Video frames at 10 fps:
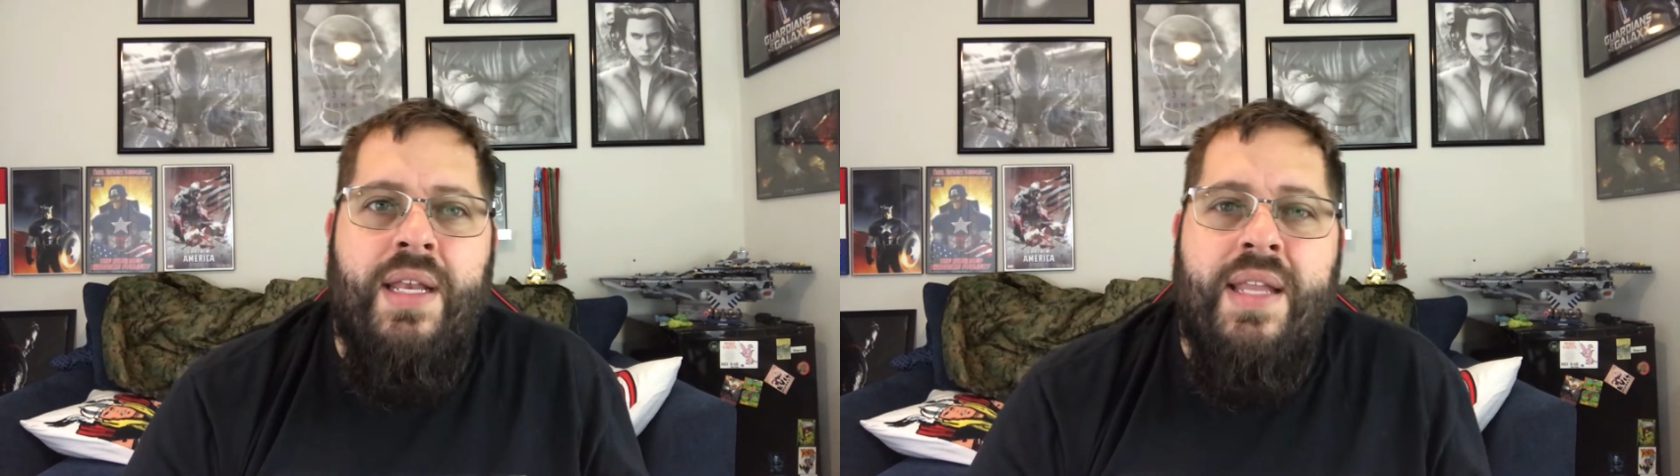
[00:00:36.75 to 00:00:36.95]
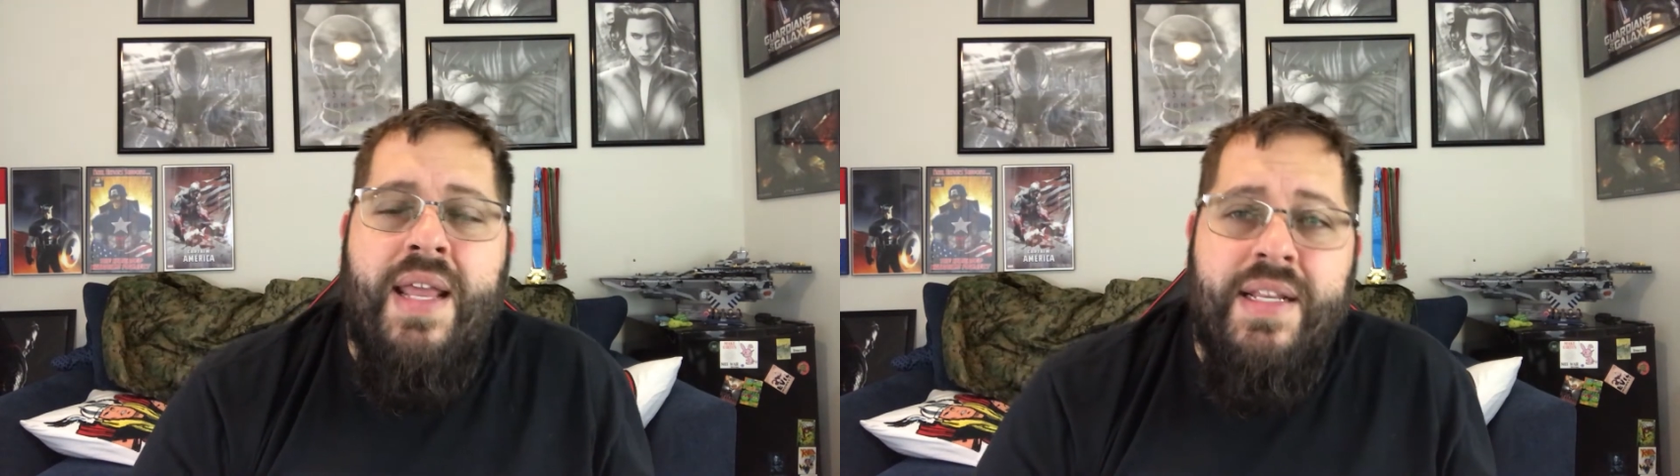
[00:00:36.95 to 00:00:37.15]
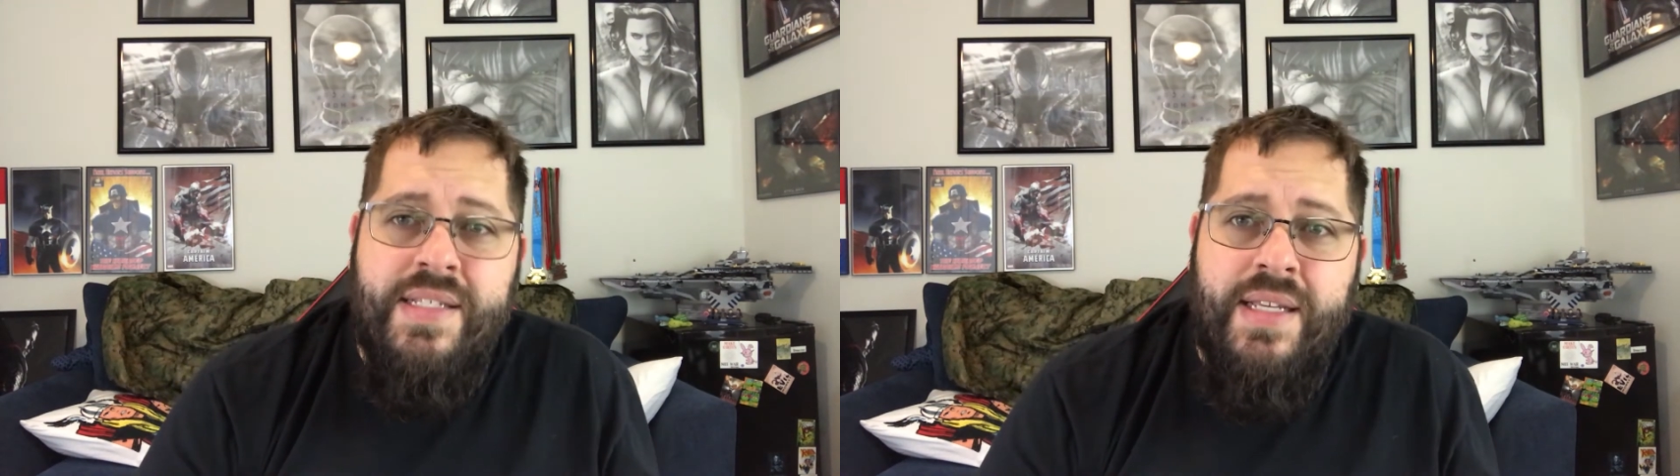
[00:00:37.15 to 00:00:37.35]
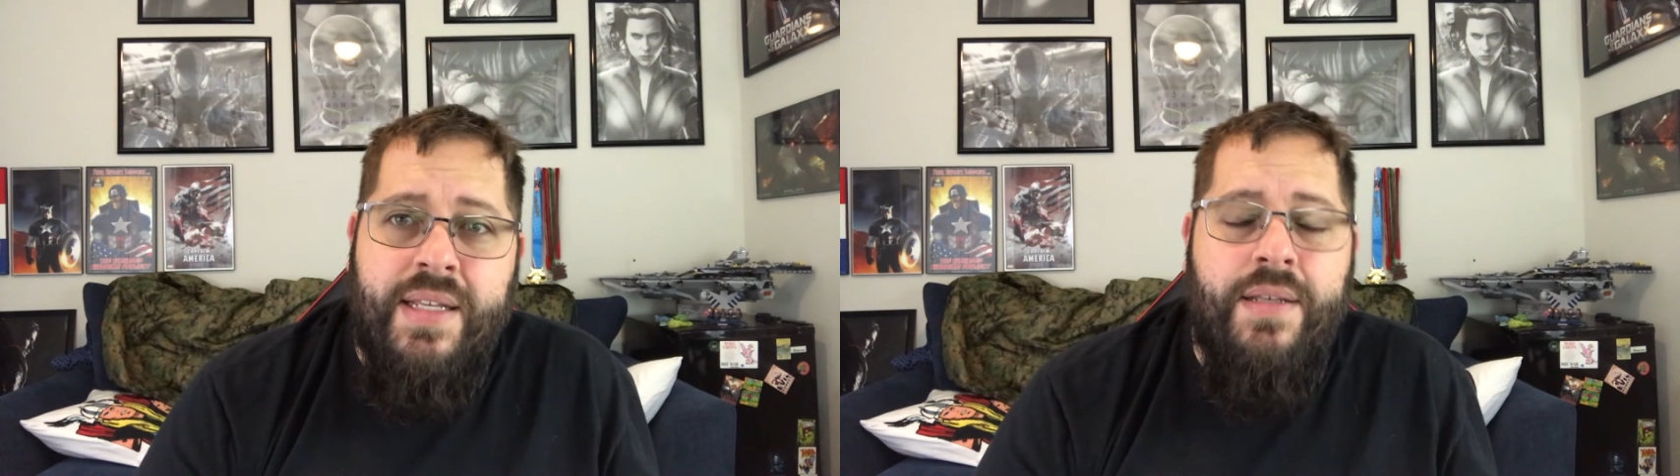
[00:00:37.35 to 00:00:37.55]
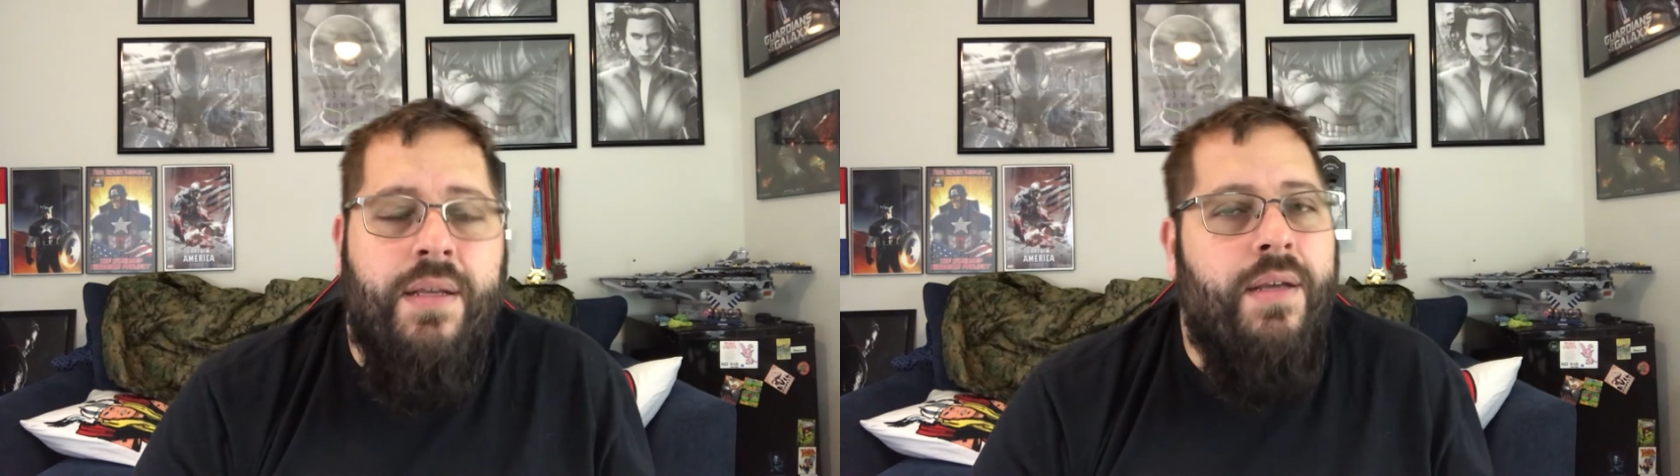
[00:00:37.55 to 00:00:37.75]

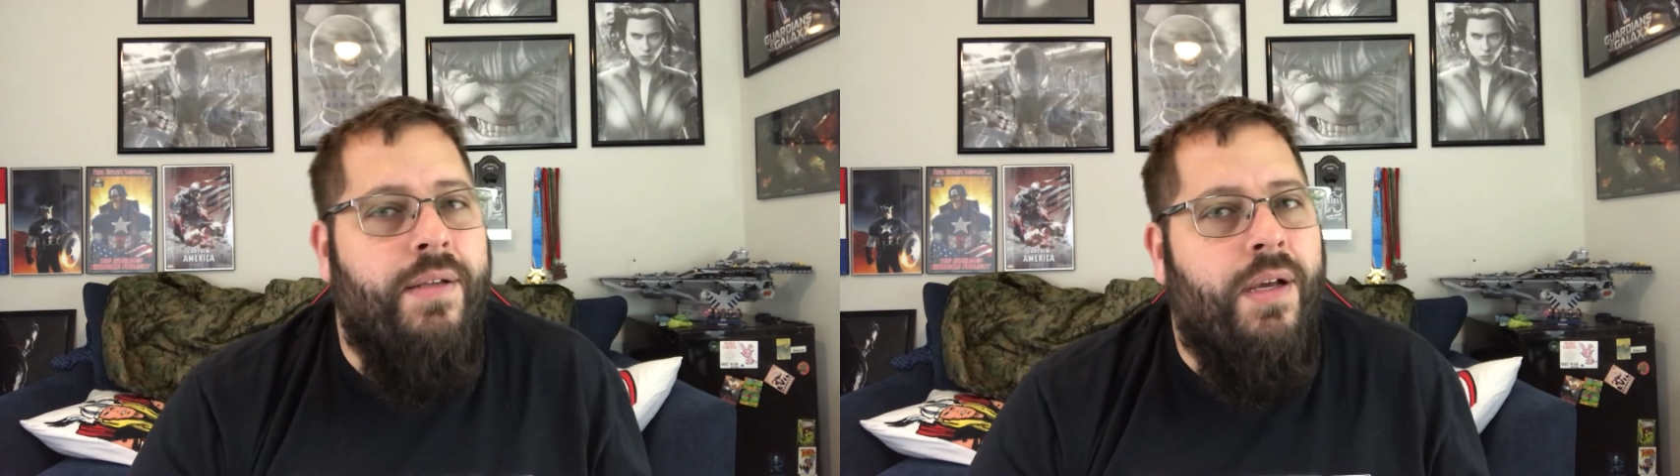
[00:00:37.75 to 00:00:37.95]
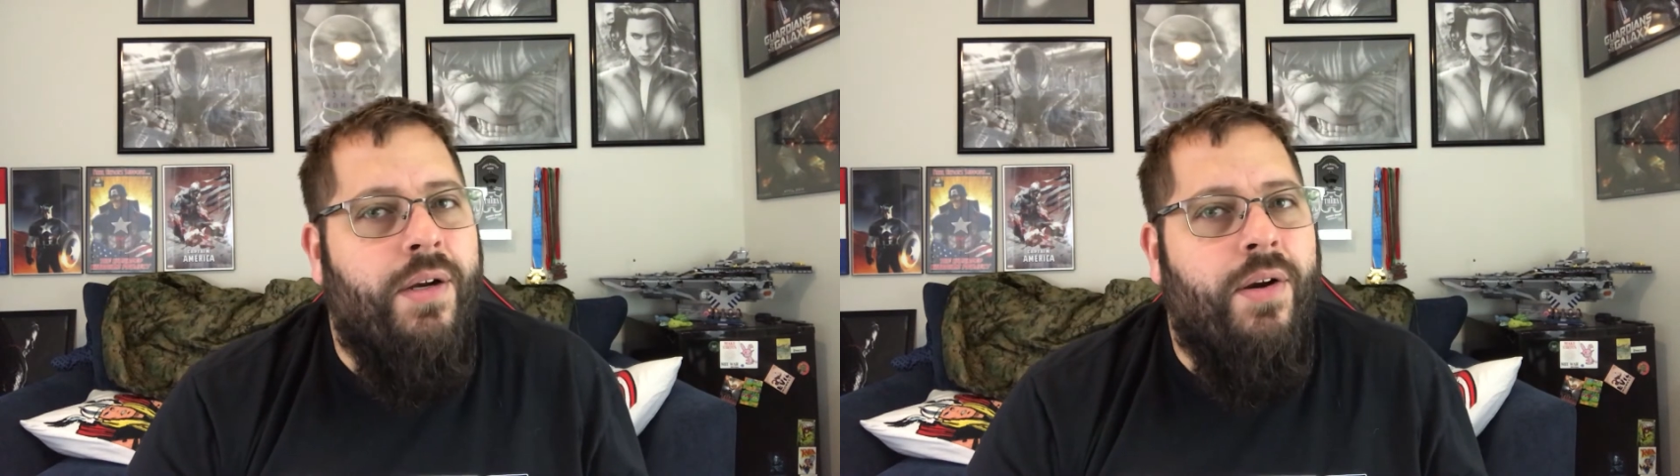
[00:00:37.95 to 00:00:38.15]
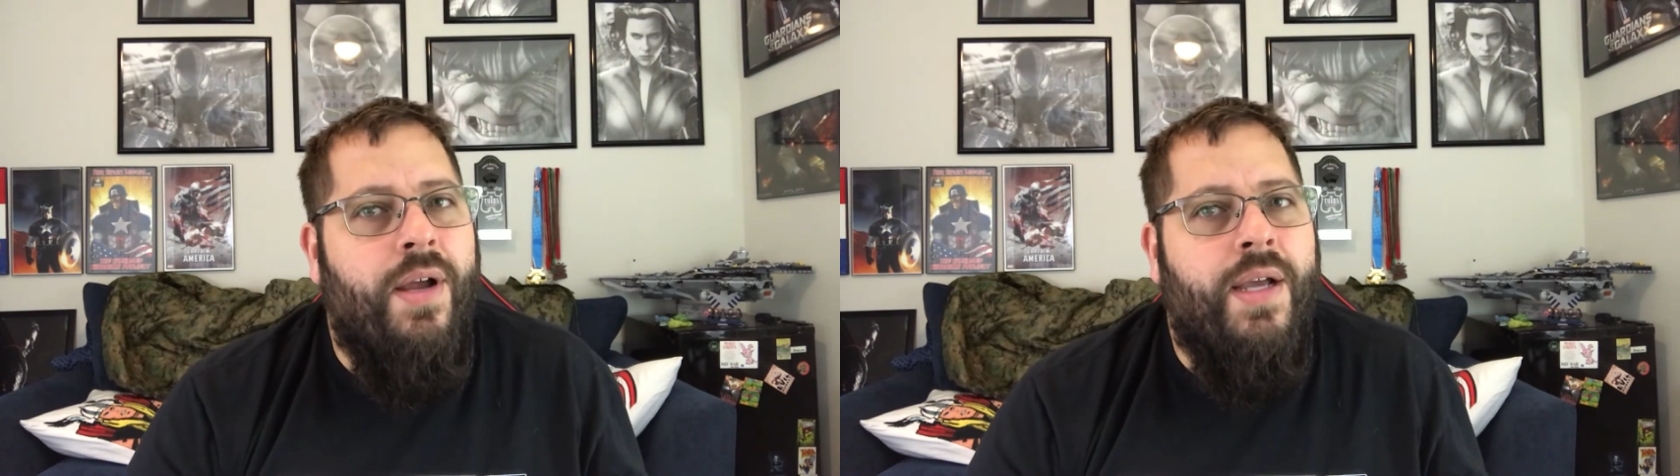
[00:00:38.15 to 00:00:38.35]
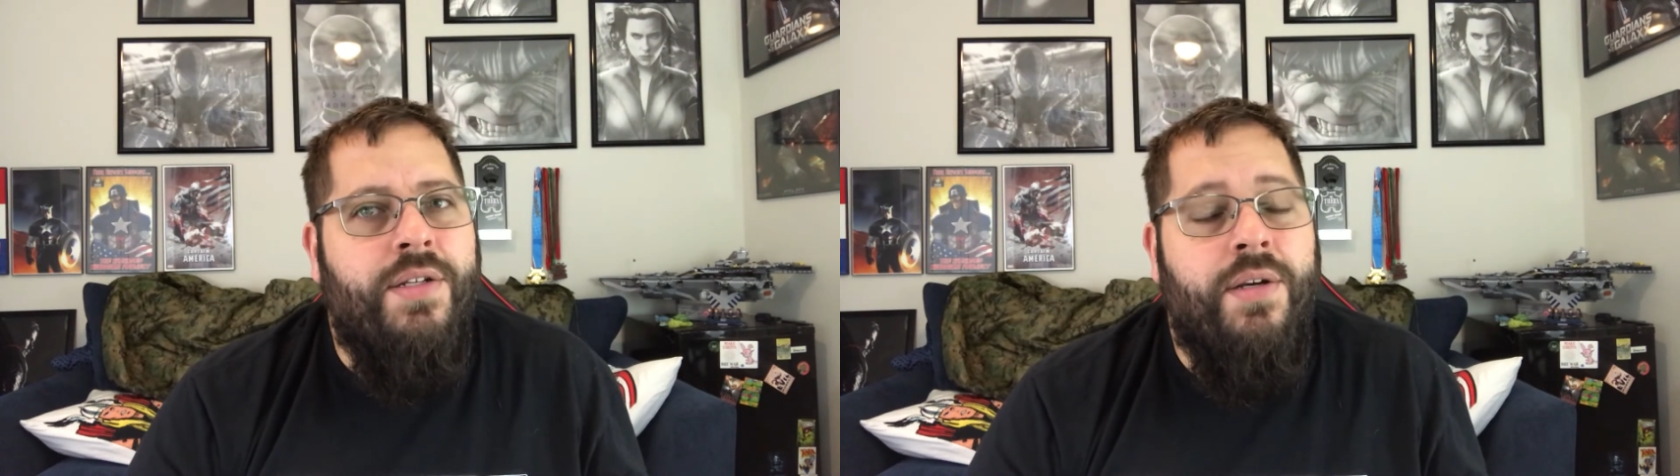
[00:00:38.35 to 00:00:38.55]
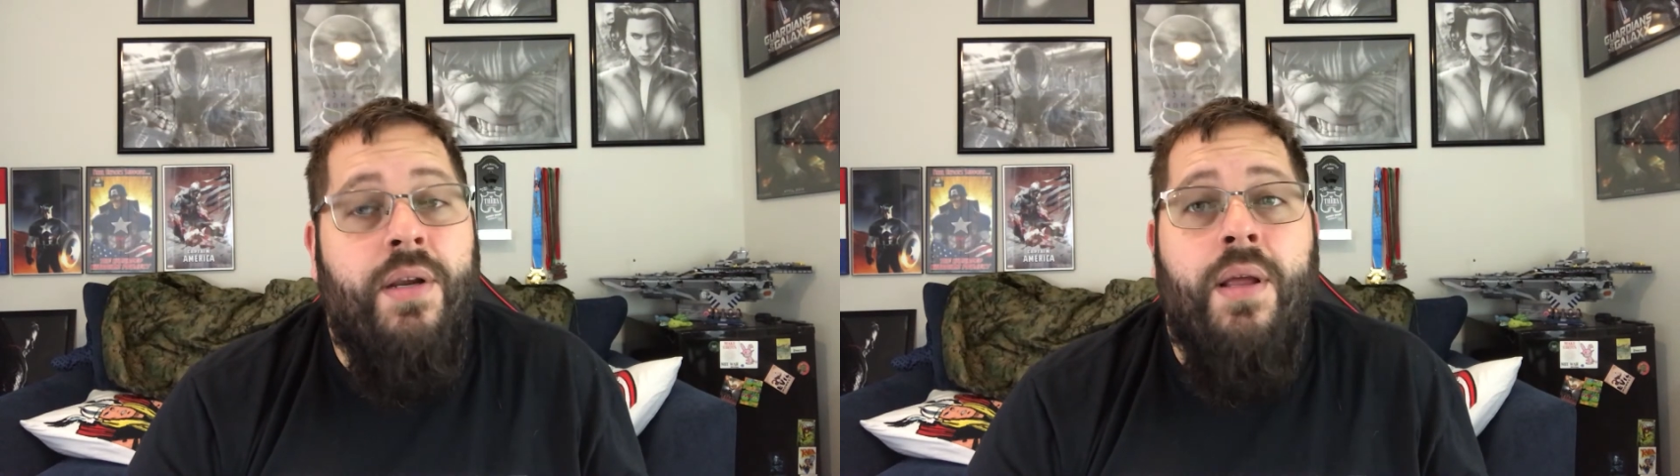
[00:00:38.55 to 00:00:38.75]
Dennison, a younger
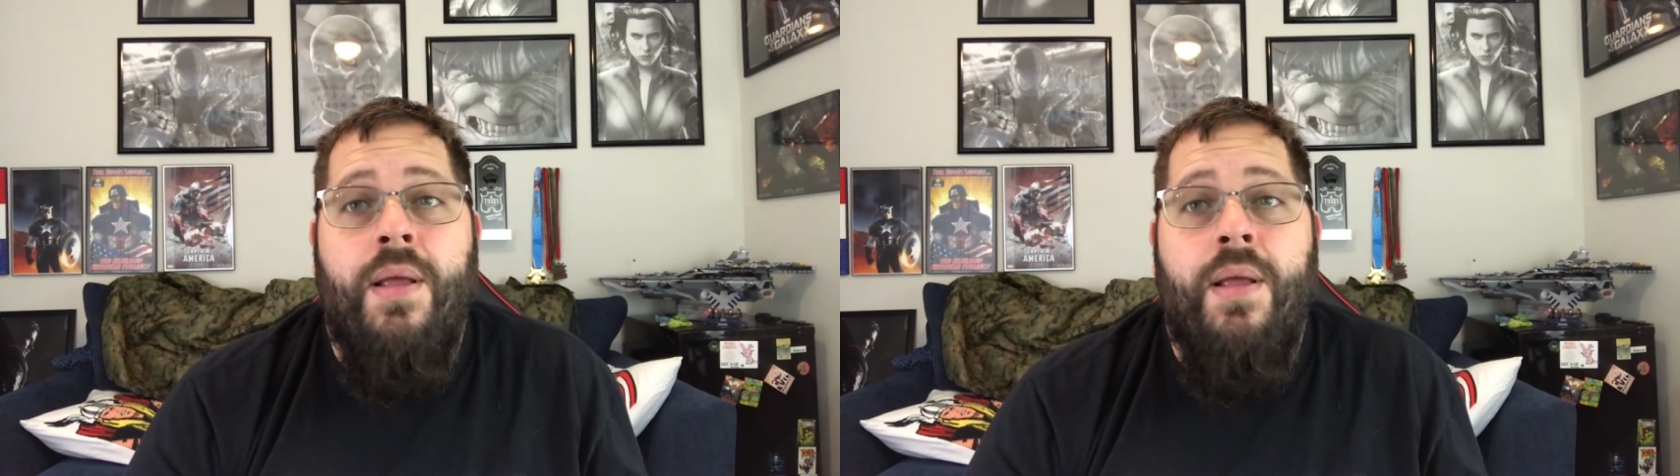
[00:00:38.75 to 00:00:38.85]
actor,